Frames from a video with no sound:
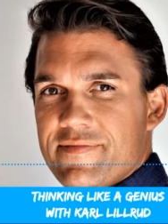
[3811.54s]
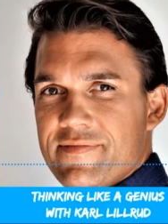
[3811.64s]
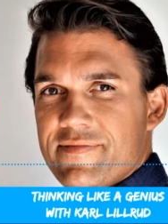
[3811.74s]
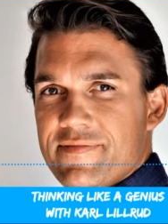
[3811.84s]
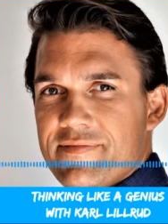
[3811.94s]

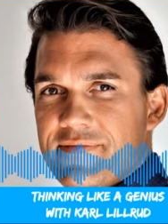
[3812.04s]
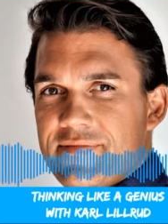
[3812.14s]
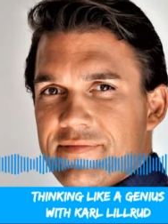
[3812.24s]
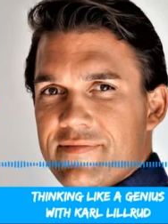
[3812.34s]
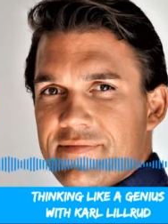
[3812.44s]
So
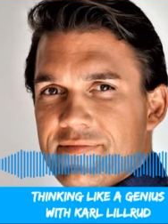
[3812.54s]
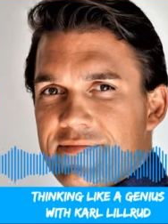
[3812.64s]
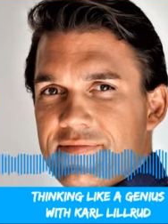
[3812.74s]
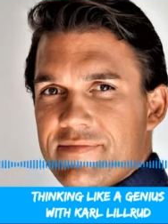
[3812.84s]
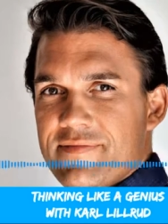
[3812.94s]
uh, at the
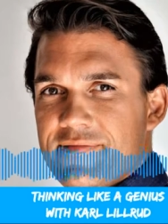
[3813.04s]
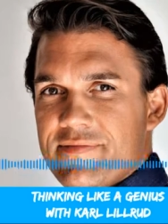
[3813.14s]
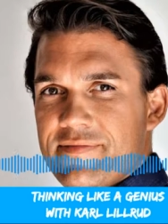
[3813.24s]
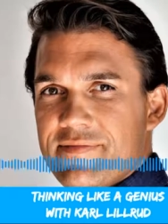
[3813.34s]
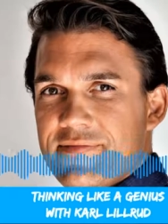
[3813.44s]
beginning,
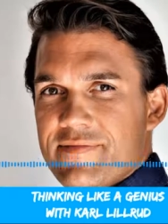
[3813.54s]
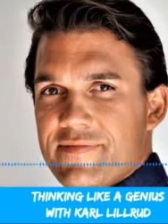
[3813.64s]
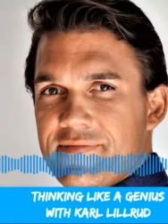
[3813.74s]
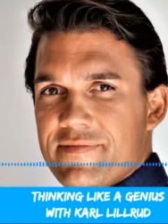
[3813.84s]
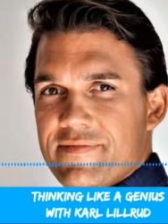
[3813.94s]
my
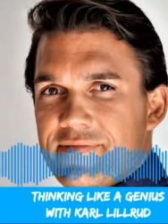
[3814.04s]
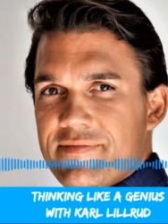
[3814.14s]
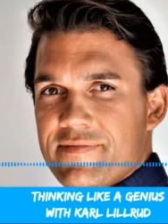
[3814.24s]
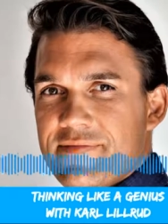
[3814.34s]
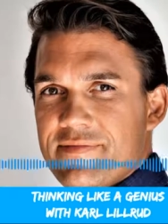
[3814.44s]
book was
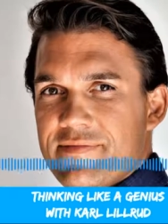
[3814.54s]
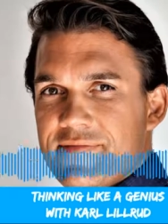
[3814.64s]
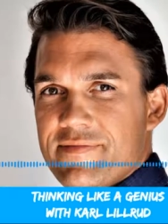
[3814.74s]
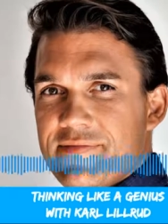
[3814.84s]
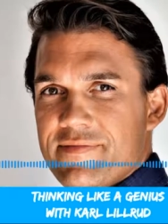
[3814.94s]
just
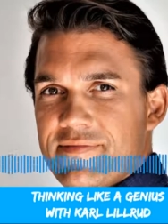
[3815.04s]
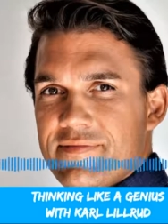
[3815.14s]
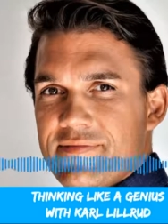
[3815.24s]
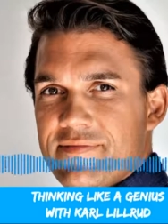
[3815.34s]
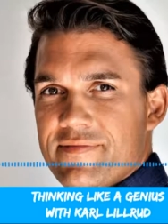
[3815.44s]
something for
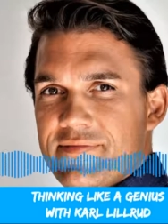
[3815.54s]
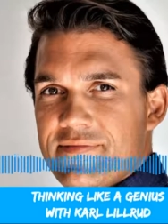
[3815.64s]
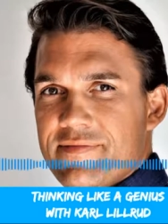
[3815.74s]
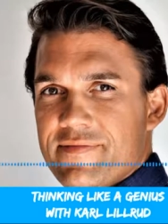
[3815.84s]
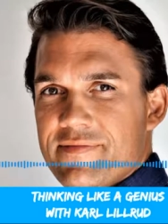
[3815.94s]
me, and
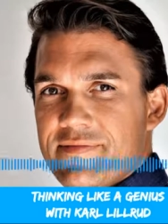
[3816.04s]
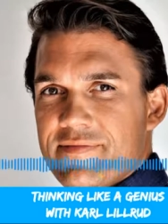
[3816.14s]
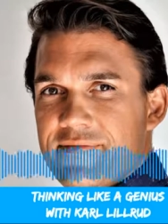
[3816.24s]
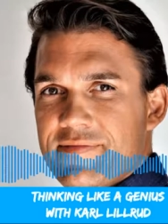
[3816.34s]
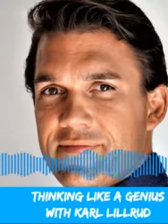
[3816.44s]
it
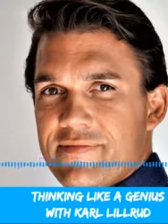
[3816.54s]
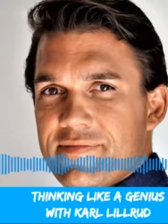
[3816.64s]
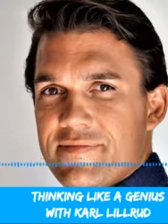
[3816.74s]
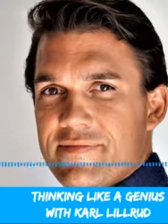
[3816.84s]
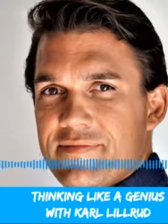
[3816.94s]
evolved
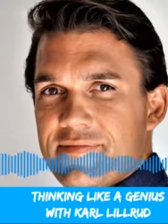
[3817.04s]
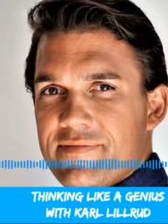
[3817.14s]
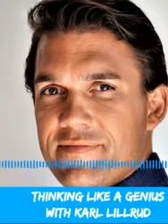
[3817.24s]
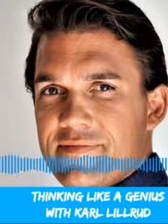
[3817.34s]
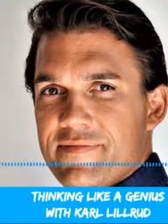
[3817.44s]
into
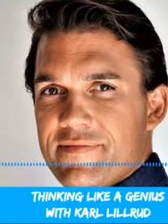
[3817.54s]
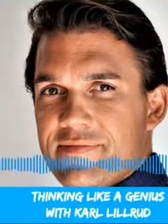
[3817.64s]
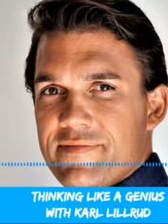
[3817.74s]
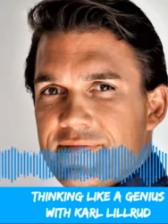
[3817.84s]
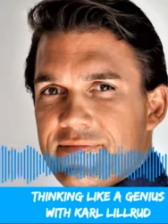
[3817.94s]
something to
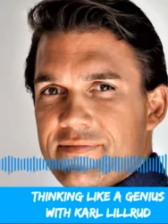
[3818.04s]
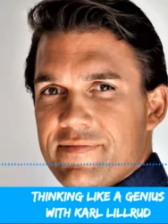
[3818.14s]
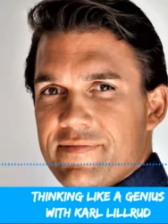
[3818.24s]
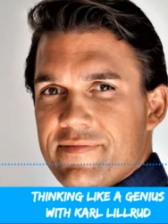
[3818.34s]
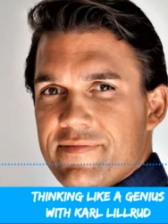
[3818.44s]
help
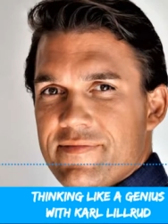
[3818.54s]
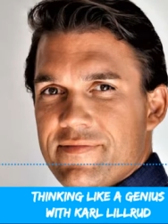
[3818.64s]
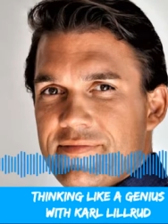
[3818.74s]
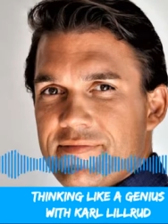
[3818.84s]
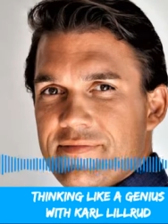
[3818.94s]

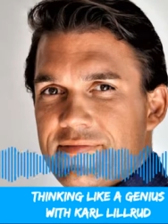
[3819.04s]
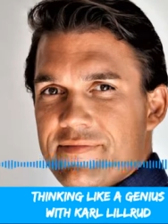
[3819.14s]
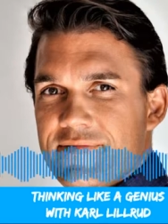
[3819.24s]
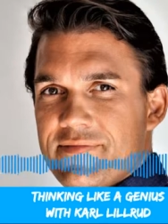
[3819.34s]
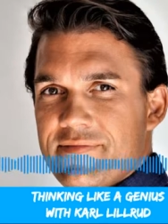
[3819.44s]

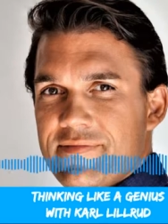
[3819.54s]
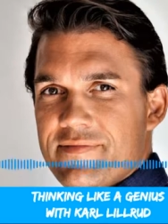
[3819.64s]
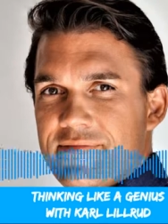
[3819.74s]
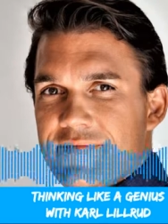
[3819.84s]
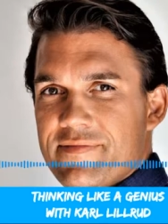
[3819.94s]
whoever is
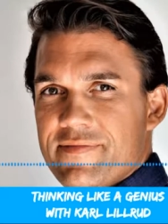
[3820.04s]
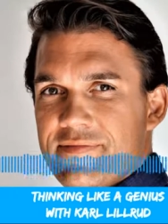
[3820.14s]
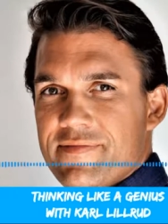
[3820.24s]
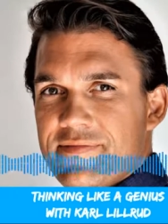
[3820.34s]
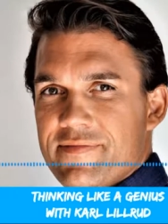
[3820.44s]
out there
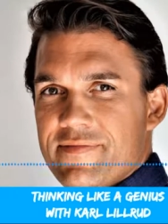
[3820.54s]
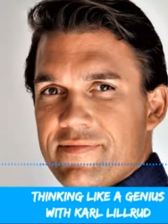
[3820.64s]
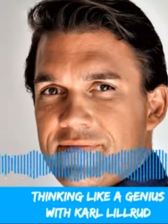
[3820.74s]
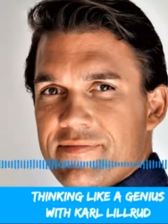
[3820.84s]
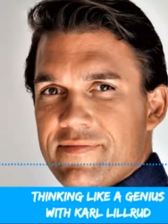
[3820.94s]
that
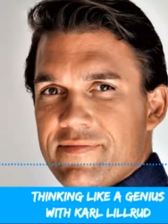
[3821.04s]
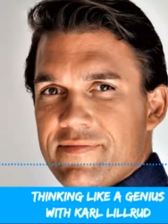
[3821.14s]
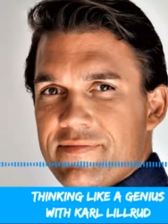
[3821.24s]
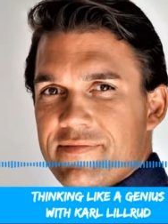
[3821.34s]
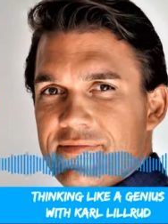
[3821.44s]
want
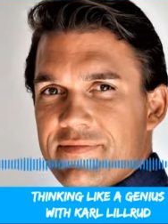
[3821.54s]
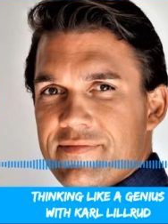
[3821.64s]
to